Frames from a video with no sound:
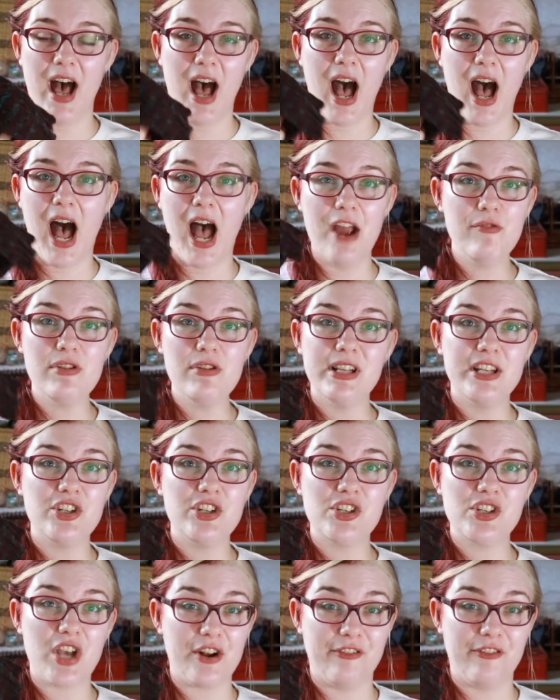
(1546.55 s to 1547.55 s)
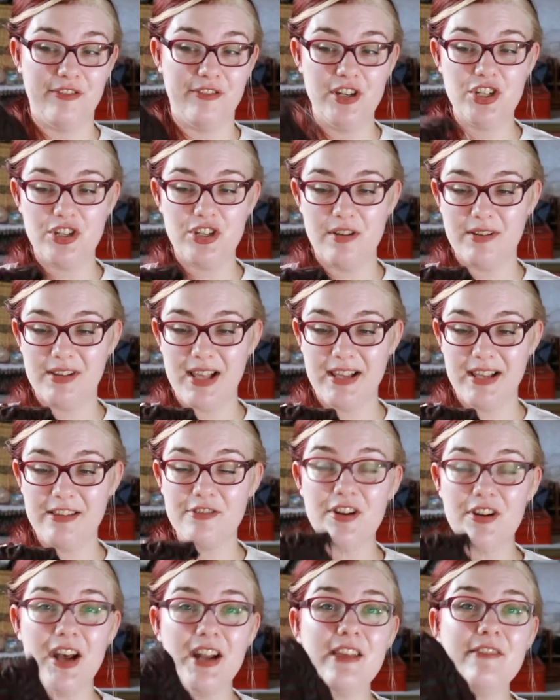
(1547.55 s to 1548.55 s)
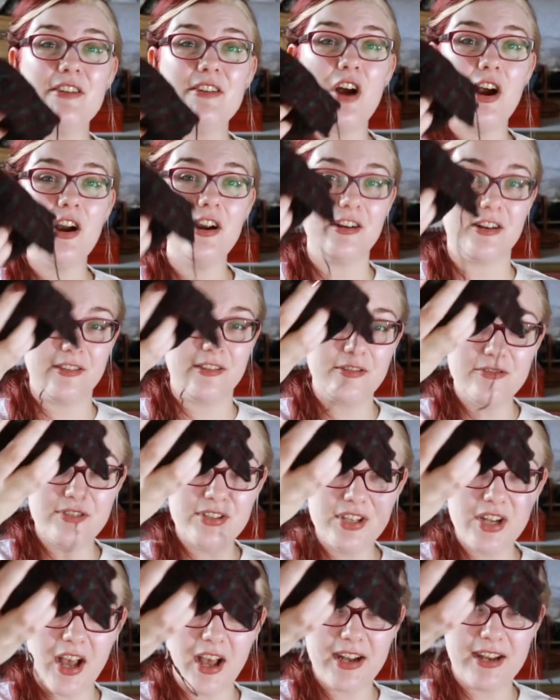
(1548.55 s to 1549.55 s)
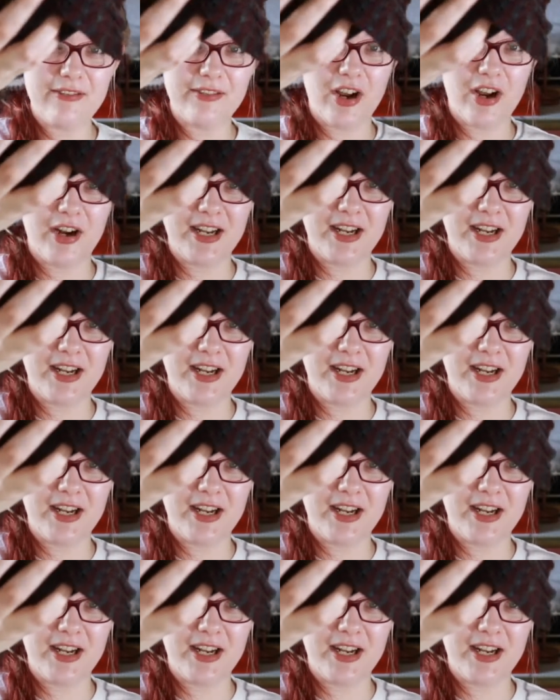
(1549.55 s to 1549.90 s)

I really just gotta finish them. Like, they're not even hard. They're not even hard.